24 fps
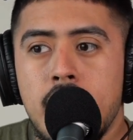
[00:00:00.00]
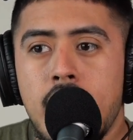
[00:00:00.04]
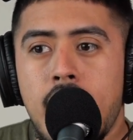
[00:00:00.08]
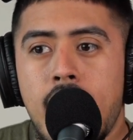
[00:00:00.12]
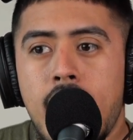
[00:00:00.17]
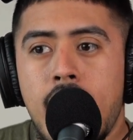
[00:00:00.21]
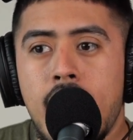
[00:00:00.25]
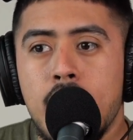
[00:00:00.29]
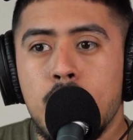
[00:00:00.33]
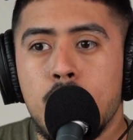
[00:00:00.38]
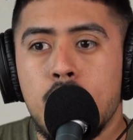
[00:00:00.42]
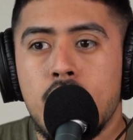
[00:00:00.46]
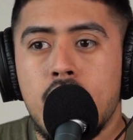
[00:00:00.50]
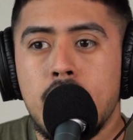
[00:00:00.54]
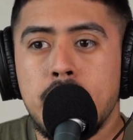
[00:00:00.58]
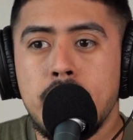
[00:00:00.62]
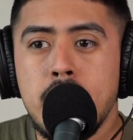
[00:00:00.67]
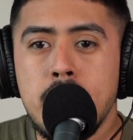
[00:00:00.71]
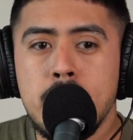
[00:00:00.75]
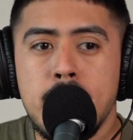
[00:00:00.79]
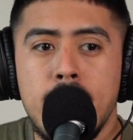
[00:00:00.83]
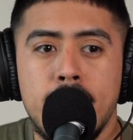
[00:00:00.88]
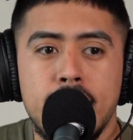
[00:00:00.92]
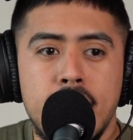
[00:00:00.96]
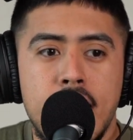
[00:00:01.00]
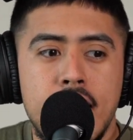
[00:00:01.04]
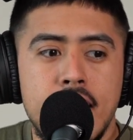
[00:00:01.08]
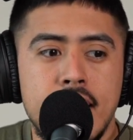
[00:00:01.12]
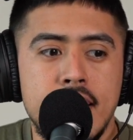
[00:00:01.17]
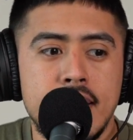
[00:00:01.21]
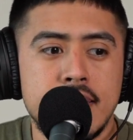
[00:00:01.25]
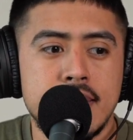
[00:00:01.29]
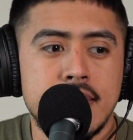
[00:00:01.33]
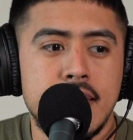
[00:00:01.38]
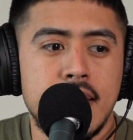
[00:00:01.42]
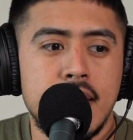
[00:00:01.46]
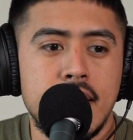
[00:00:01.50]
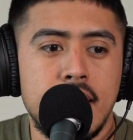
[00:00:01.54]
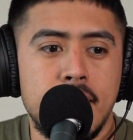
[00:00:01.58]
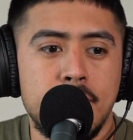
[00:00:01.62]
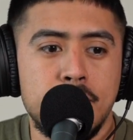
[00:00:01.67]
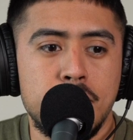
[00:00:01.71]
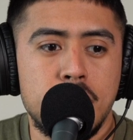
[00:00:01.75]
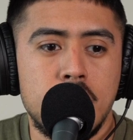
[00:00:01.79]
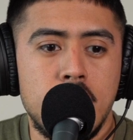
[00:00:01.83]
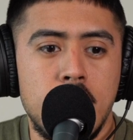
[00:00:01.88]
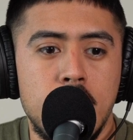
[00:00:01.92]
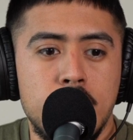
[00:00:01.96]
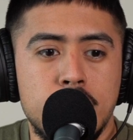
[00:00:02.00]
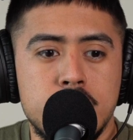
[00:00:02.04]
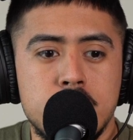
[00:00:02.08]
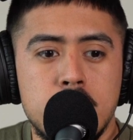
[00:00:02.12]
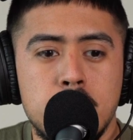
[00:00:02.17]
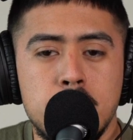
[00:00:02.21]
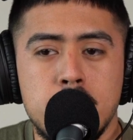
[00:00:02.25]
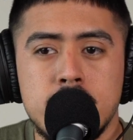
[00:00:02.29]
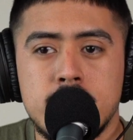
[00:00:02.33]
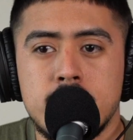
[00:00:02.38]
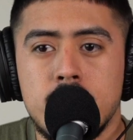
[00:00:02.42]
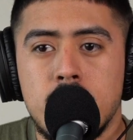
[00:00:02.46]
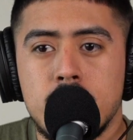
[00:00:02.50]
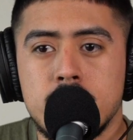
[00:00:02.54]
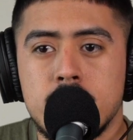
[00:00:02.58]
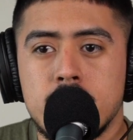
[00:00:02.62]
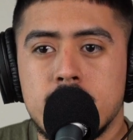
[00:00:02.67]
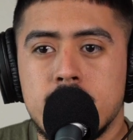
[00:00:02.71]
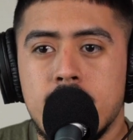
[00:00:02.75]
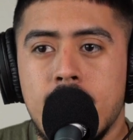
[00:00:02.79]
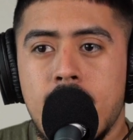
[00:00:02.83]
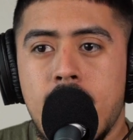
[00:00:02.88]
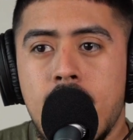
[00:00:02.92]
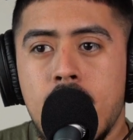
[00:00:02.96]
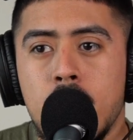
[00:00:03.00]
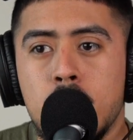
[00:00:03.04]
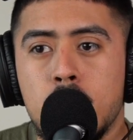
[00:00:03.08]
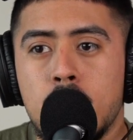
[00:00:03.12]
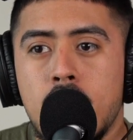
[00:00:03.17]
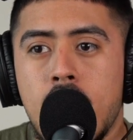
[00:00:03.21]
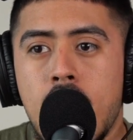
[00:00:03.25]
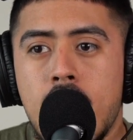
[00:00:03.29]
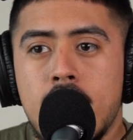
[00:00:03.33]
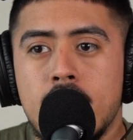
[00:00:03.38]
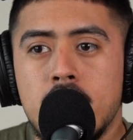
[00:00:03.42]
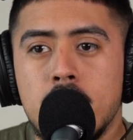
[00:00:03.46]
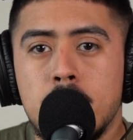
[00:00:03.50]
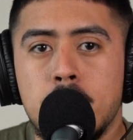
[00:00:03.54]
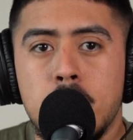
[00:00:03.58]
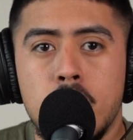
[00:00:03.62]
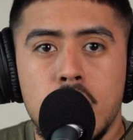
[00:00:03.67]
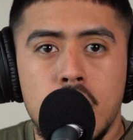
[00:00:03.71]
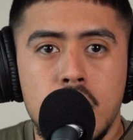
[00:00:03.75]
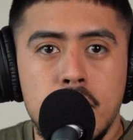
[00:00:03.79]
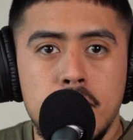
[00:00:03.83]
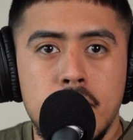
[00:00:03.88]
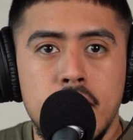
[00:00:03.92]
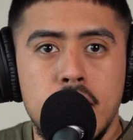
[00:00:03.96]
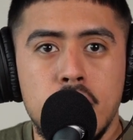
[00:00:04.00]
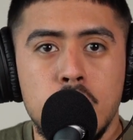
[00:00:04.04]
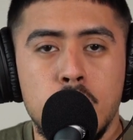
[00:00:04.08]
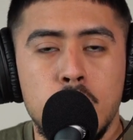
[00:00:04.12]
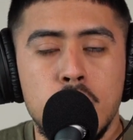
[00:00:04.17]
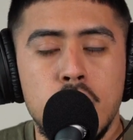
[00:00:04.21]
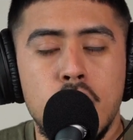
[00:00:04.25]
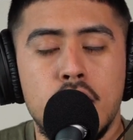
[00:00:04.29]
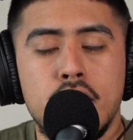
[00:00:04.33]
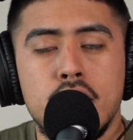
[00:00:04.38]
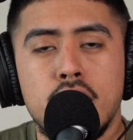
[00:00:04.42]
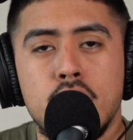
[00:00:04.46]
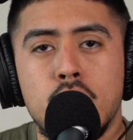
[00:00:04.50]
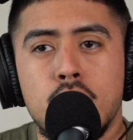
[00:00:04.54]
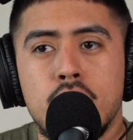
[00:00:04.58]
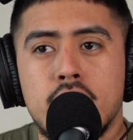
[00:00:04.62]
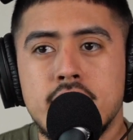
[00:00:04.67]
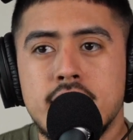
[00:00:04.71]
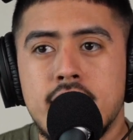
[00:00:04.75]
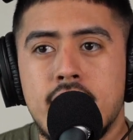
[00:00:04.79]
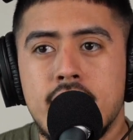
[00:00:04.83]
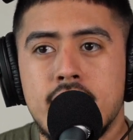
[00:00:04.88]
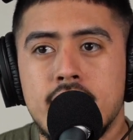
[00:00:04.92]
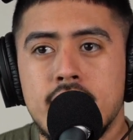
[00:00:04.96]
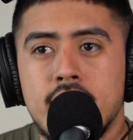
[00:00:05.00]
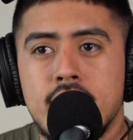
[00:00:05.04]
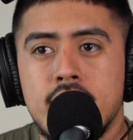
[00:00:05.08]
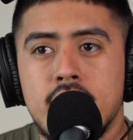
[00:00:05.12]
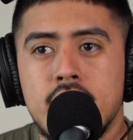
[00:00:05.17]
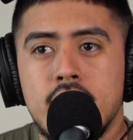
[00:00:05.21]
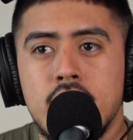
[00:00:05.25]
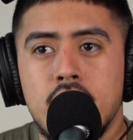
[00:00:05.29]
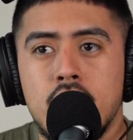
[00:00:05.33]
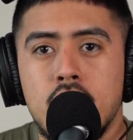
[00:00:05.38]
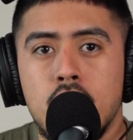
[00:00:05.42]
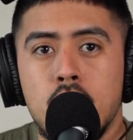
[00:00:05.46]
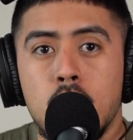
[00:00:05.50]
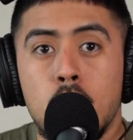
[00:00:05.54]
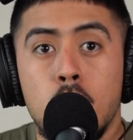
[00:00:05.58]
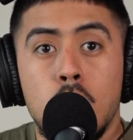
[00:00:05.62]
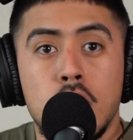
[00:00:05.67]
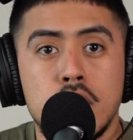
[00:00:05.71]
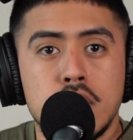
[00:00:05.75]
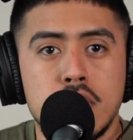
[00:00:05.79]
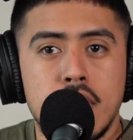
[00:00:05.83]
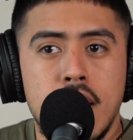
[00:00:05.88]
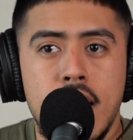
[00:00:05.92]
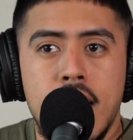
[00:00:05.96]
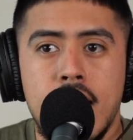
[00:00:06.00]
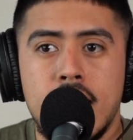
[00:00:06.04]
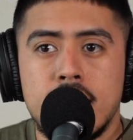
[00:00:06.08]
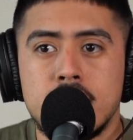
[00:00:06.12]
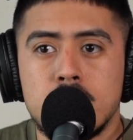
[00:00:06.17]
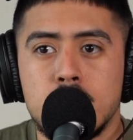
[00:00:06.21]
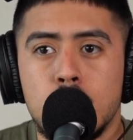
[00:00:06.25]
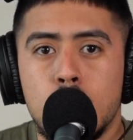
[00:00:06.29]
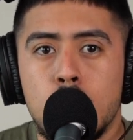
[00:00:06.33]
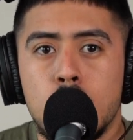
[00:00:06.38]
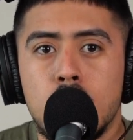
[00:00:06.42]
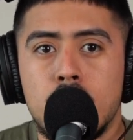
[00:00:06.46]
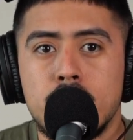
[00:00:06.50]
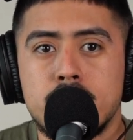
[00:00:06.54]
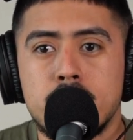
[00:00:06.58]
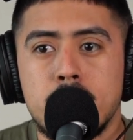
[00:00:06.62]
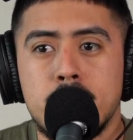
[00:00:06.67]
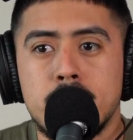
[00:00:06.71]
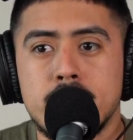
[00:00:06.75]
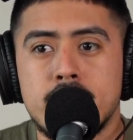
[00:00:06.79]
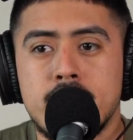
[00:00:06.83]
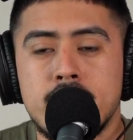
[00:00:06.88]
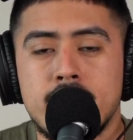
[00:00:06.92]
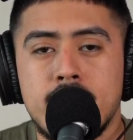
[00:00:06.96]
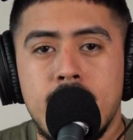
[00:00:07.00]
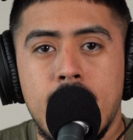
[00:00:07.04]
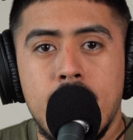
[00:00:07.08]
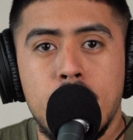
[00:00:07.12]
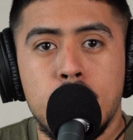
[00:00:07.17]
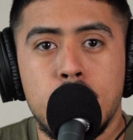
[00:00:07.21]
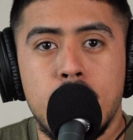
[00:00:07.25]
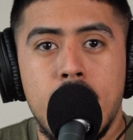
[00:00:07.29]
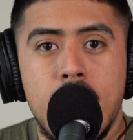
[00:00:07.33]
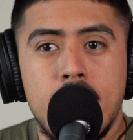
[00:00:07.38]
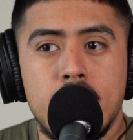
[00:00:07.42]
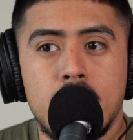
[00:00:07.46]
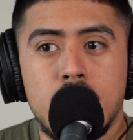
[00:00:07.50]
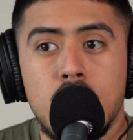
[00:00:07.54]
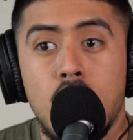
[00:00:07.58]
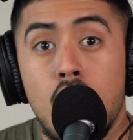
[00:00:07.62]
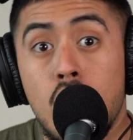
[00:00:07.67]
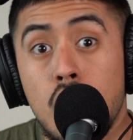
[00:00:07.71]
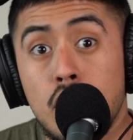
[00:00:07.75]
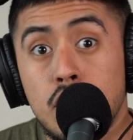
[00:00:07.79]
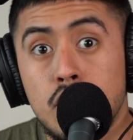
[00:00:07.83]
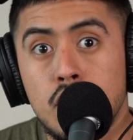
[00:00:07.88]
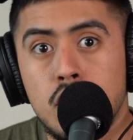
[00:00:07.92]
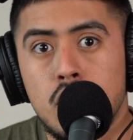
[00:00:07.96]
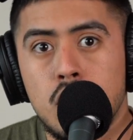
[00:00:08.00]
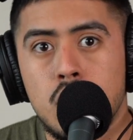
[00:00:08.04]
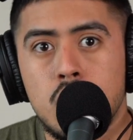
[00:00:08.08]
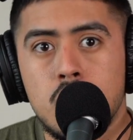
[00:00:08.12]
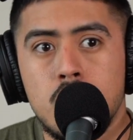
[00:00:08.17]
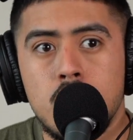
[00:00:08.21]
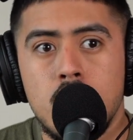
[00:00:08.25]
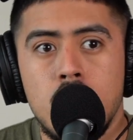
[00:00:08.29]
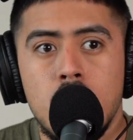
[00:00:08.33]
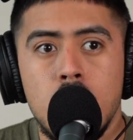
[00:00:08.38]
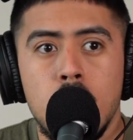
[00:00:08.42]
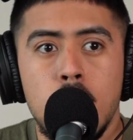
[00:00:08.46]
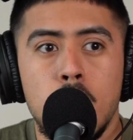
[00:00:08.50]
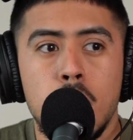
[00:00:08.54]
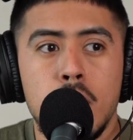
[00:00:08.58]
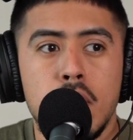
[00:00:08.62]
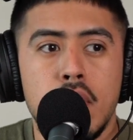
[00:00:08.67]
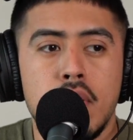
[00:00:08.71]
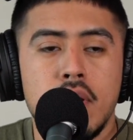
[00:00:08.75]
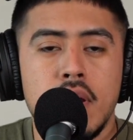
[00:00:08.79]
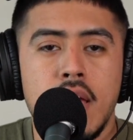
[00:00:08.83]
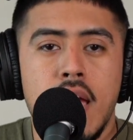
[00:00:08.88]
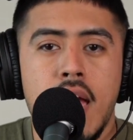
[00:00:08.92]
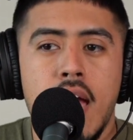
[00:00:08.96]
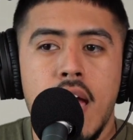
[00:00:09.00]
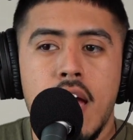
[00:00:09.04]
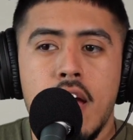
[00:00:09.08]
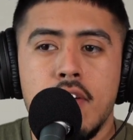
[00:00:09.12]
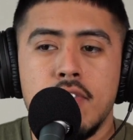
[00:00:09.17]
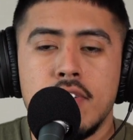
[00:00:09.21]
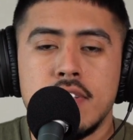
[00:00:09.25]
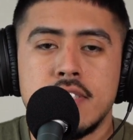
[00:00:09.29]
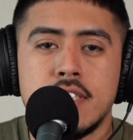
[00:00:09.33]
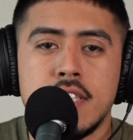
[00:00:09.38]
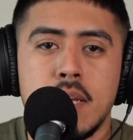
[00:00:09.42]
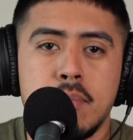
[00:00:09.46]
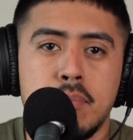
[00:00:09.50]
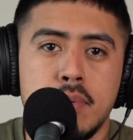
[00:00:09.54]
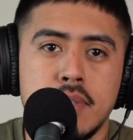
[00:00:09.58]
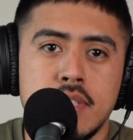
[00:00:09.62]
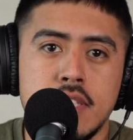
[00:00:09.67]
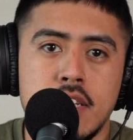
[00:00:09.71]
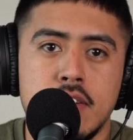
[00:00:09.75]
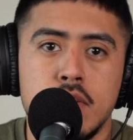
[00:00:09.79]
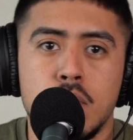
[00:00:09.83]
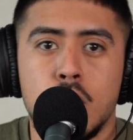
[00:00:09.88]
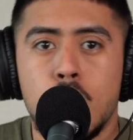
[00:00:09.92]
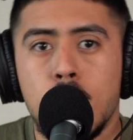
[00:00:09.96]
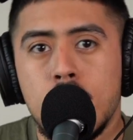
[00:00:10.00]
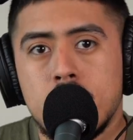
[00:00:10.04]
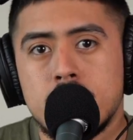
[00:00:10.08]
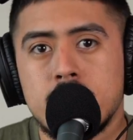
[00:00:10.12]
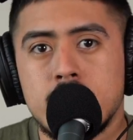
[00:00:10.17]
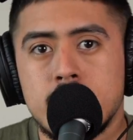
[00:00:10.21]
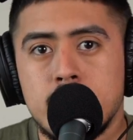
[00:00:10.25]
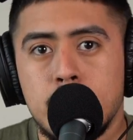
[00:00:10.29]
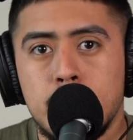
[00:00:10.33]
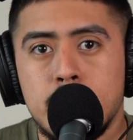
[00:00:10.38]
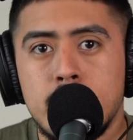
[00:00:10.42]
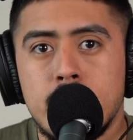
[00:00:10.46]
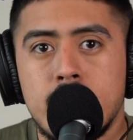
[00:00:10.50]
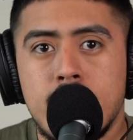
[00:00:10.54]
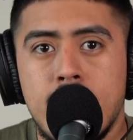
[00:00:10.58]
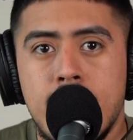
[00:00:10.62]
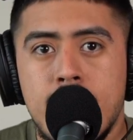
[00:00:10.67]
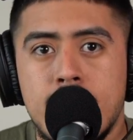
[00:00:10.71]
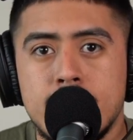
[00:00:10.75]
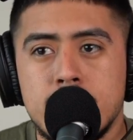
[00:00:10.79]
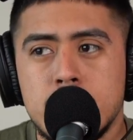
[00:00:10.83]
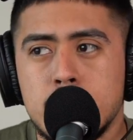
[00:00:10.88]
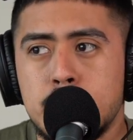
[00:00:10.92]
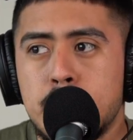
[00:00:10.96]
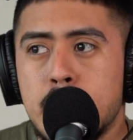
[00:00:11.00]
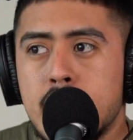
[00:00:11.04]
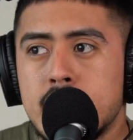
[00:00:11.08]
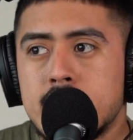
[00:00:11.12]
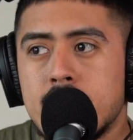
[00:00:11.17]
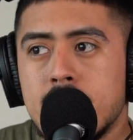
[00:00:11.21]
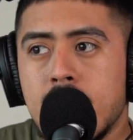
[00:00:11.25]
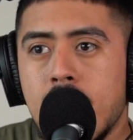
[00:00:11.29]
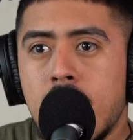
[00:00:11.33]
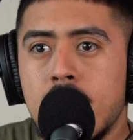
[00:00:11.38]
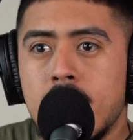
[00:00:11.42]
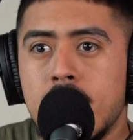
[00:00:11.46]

And what I mean by that is, like, if someone tells us like, hey, we're at an apartment, we already know exactly what to ask. Or if someone says, hey, we're at a condo, we already have a separate set of questions that we need to ask, just because